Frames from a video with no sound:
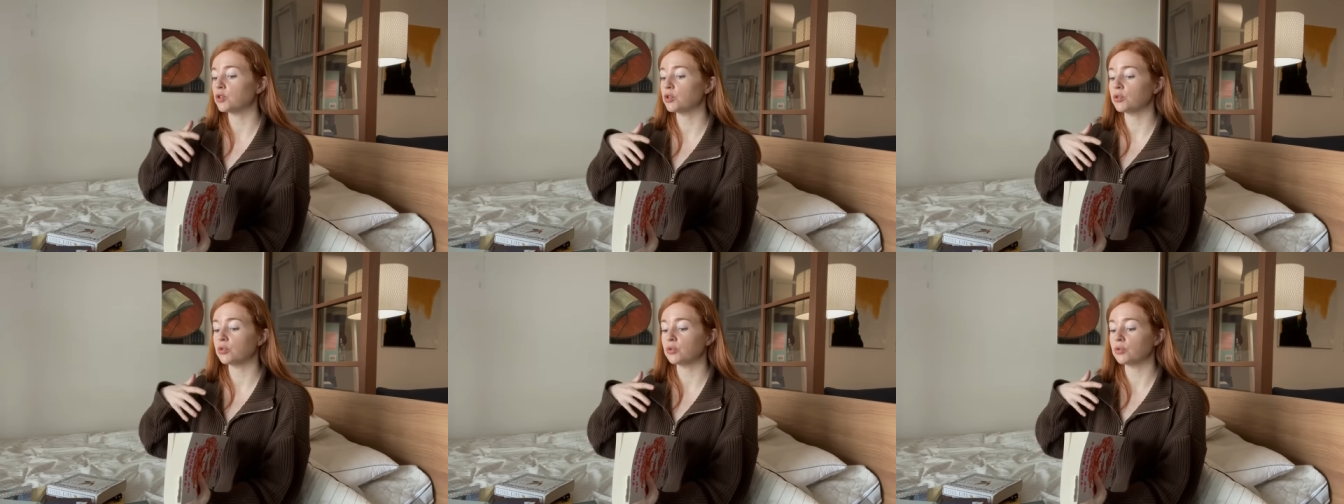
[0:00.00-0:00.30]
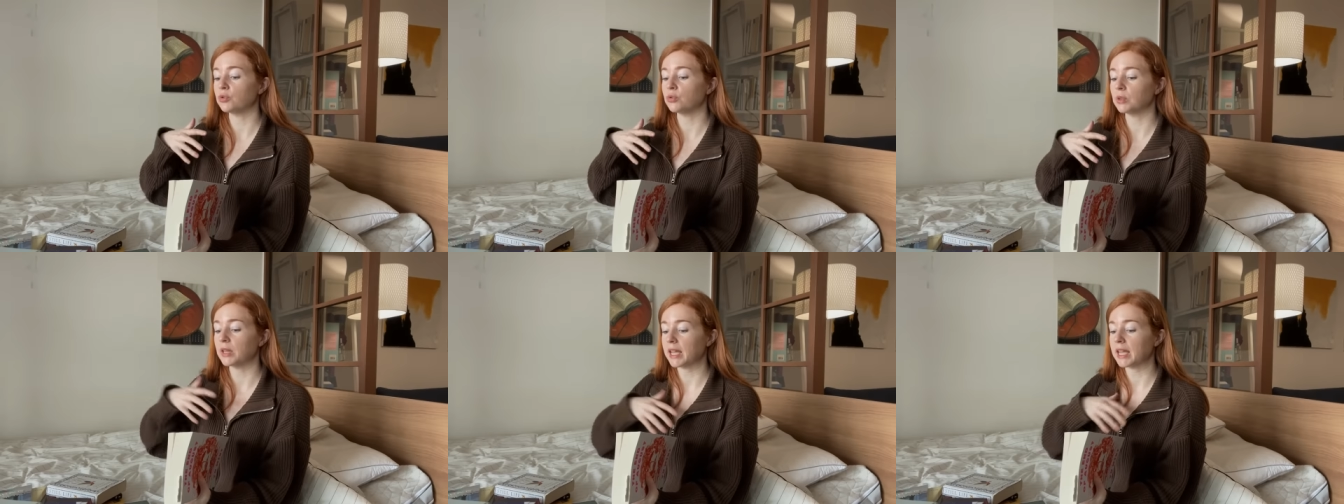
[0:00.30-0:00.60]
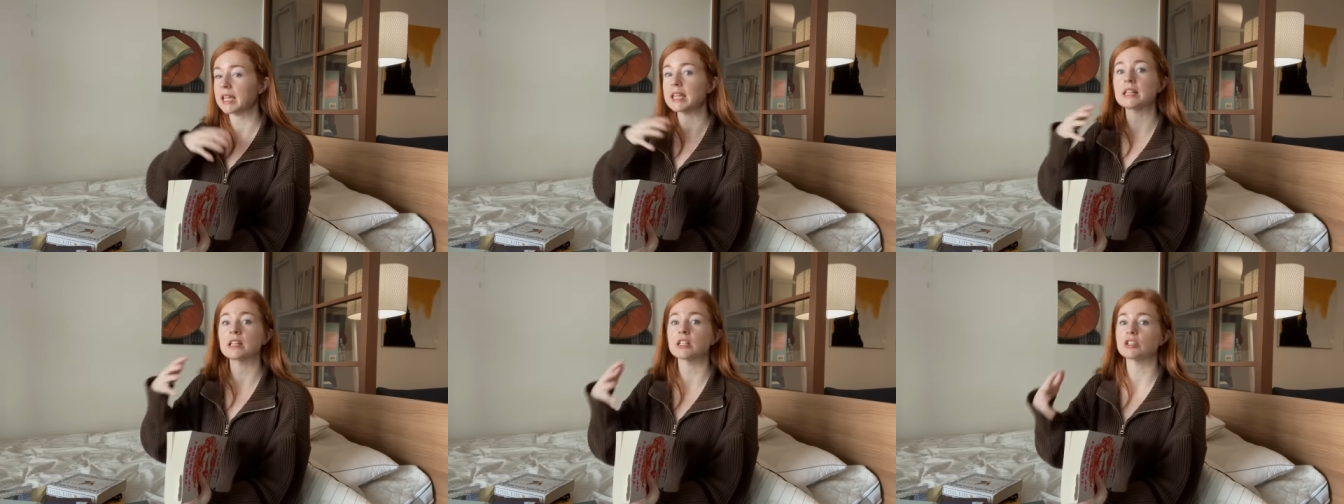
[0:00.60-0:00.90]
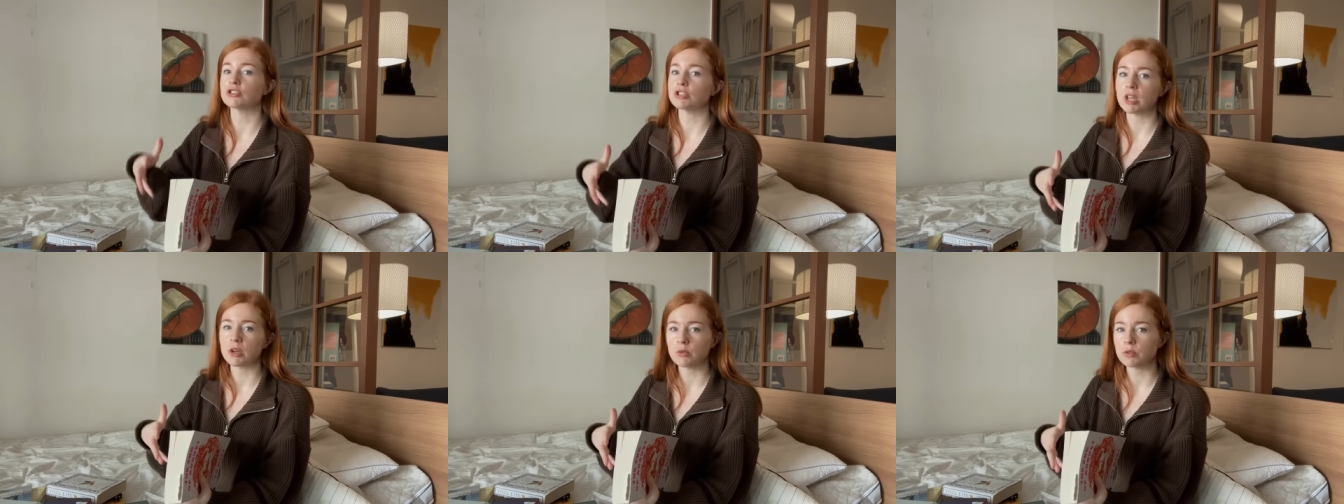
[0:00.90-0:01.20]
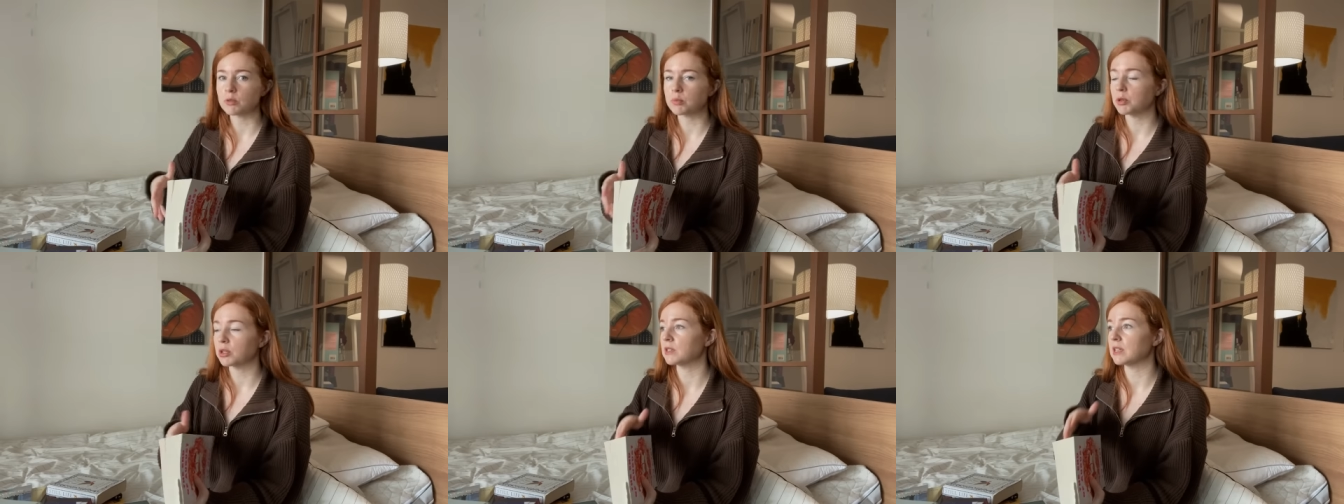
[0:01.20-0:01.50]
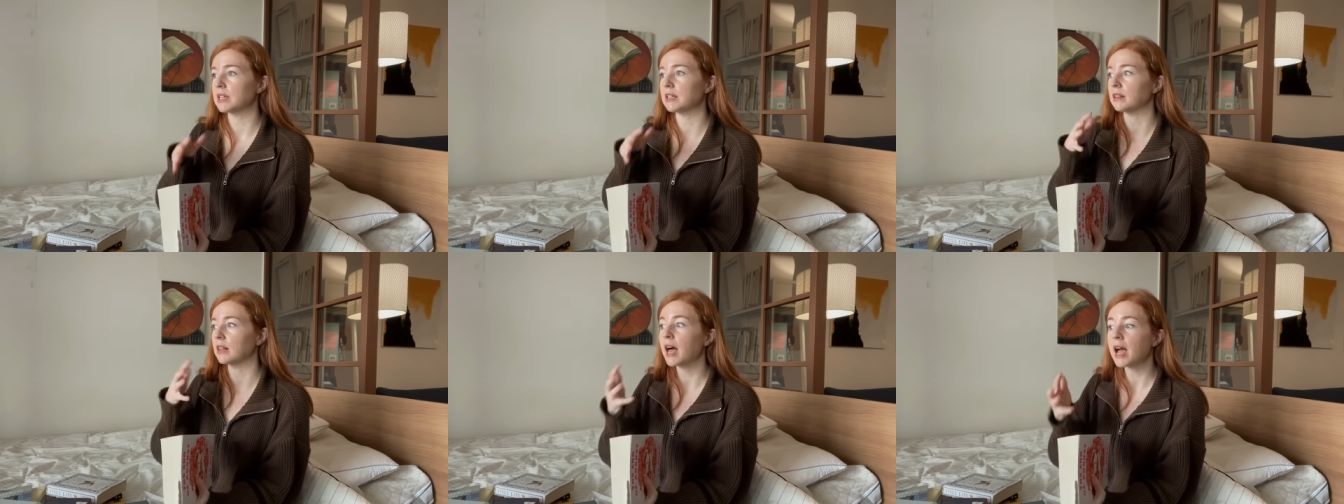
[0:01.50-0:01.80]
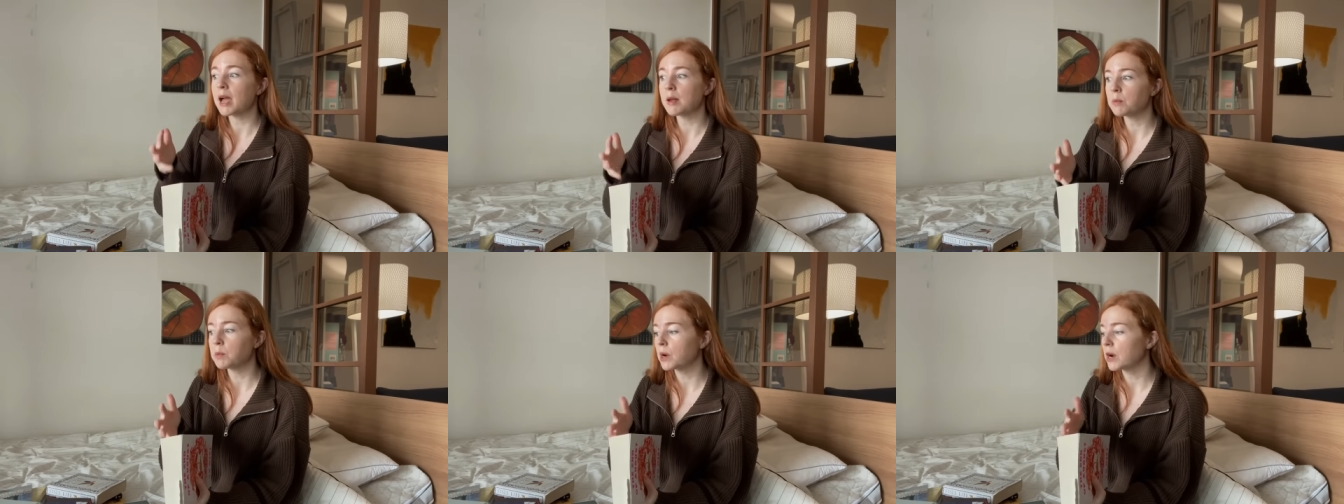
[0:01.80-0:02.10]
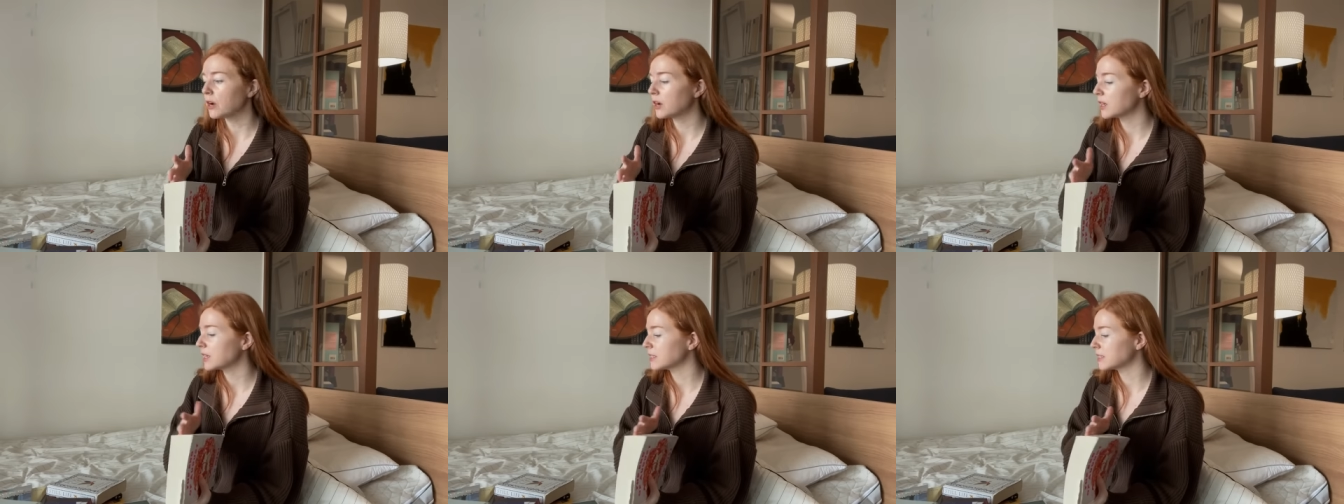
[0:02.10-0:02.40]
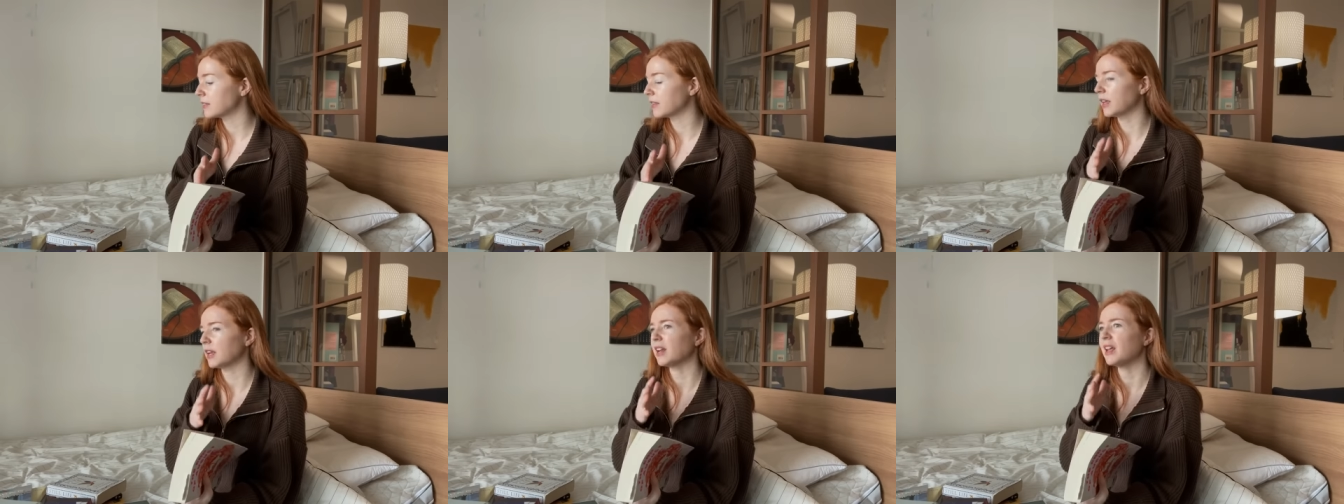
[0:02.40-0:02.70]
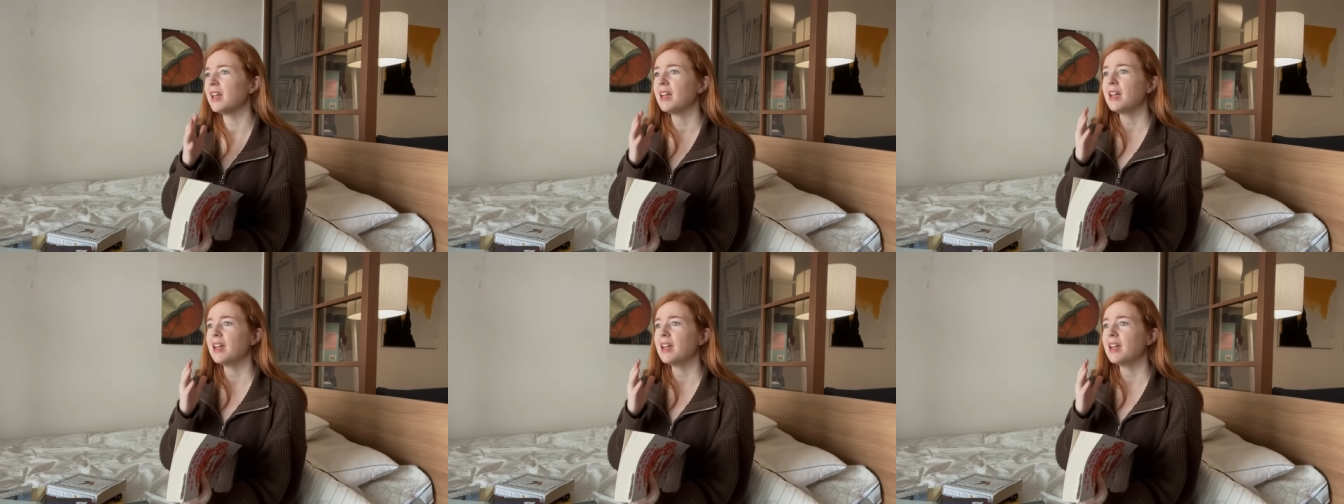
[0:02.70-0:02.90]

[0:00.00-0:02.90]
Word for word: to like English language books in libraries and then